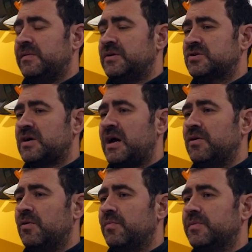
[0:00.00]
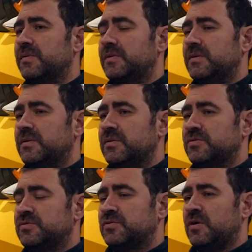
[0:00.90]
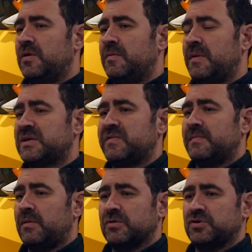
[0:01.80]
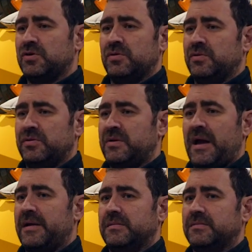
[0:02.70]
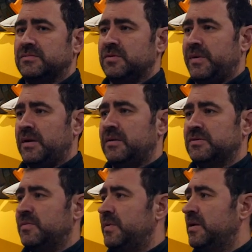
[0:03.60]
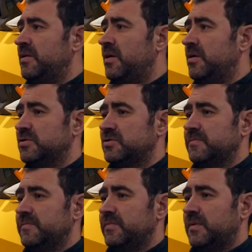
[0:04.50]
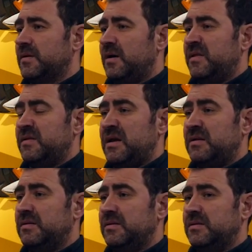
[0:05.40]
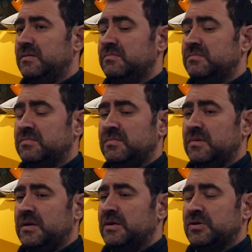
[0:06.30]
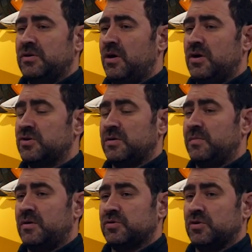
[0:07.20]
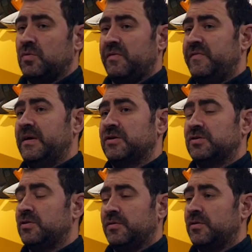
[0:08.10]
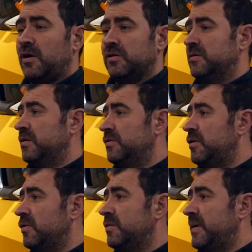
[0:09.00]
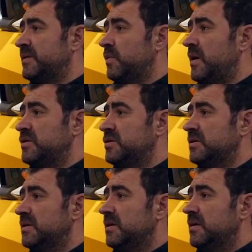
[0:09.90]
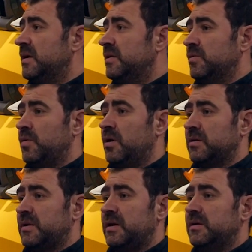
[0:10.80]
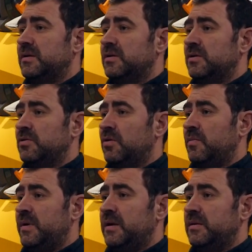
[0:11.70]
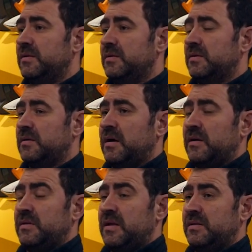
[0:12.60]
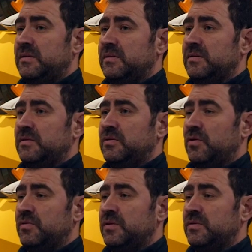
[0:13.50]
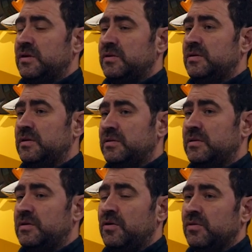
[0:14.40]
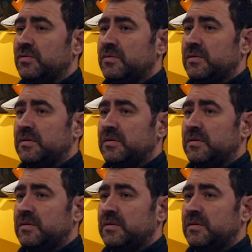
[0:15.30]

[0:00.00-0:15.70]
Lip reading: And they sign up to a massive amount of student debt to be a nurse, and then as a nurse, I'm not sure what figure. They're not on the best wages in the world, are they? You know what I mean? And then, you know, they don't